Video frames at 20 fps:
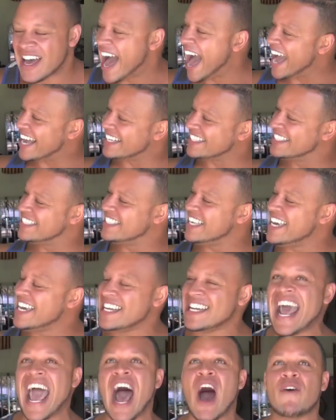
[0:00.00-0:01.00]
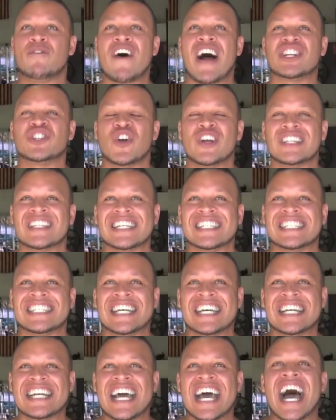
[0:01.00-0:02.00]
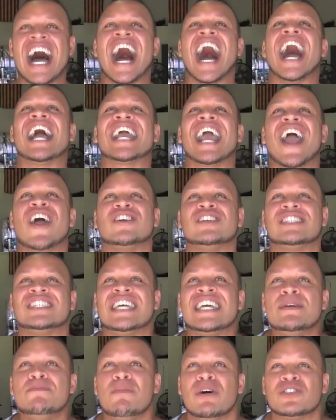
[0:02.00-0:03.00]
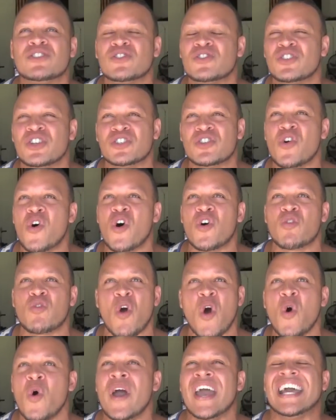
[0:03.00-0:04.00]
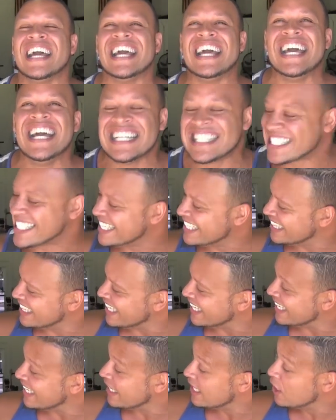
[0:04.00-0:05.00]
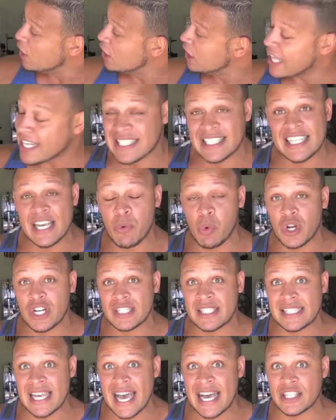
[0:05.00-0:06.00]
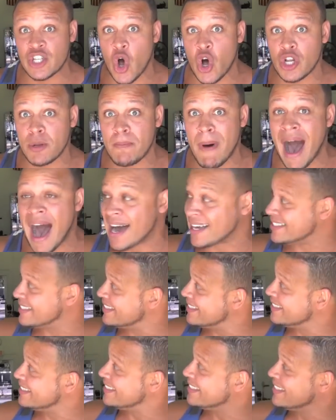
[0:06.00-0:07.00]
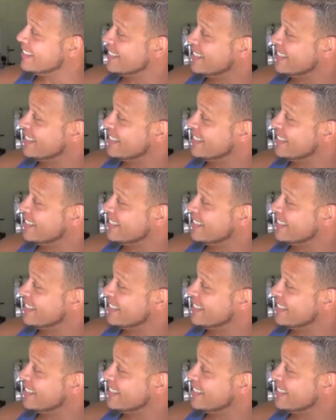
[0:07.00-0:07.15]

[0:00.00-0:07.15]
I could see it now. If I drink this shit, I guarantee muscles are just gonna grow instantly. Let's see what it says on the box.